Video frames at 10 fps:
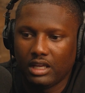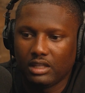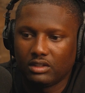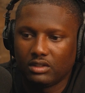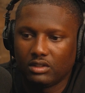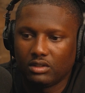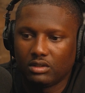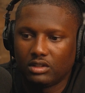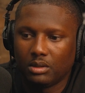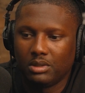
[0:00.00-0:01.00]
that
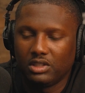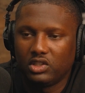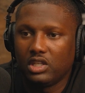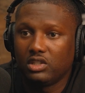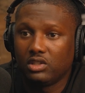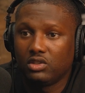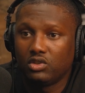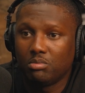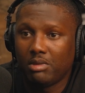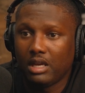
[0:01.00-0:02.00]
some decisions
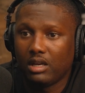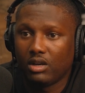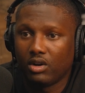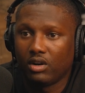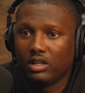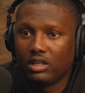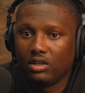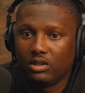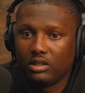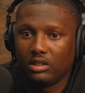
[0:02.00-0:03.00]
you make early
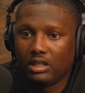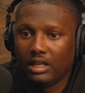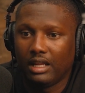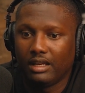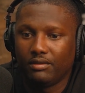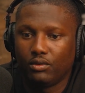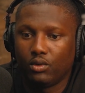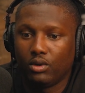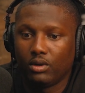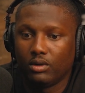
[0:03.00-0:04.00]
on in life
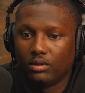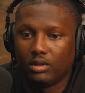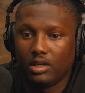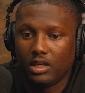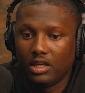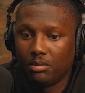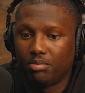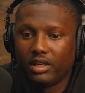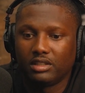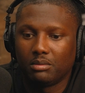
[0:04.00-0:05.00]
or in the
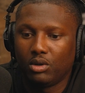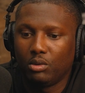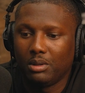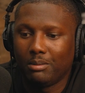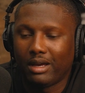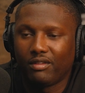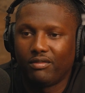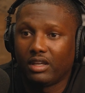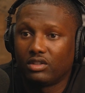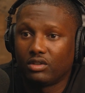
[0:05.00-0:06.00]
present moment might
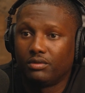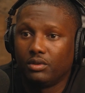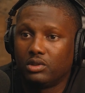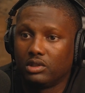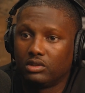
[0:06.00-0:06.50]
affect your future.